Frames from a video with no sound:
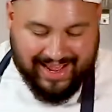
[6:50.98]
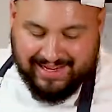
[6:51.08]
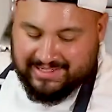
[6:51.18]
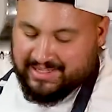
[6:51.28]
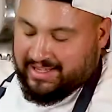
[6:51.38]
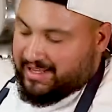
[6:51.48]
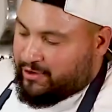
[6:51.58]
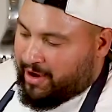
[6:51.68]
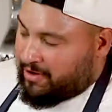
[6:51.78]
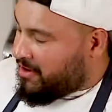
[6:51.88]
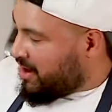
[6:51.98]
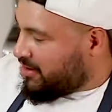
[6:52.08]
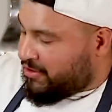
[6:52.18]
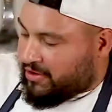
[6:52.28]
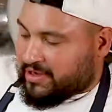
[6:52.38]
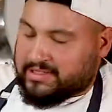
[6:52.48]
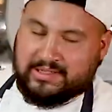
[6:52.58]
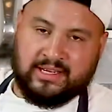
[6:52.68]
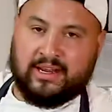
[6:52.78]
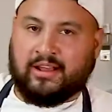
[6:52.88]
as the graham cracker crust
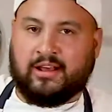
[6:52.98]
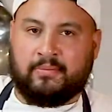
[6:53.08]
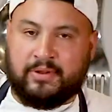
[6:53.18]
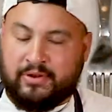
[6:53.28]
is setting up